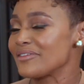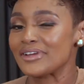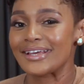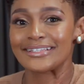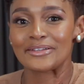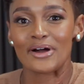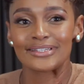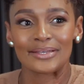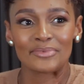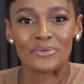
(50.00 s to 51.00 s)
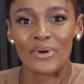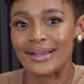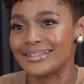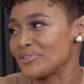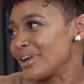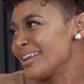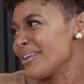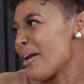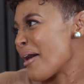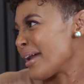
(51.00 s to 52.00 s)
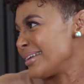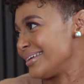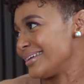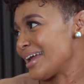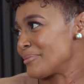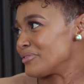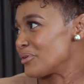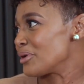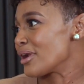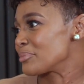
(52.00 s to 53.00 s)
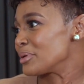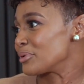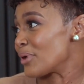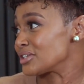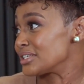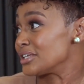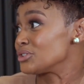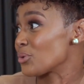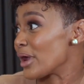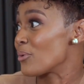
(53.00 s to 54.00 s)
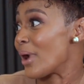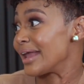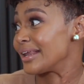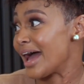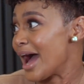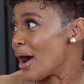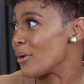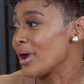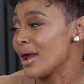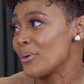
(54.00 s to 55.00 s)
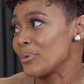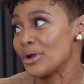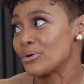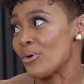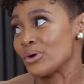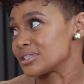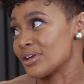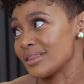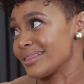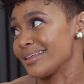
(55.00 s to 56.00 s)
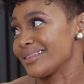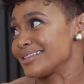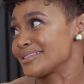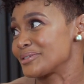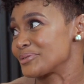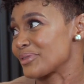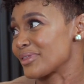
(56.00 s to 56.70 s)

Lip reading: Africa there's a concept that wine is really lani. I mean, for a lot of people who actually enjoy wine now, we don't all start there, that's the truth.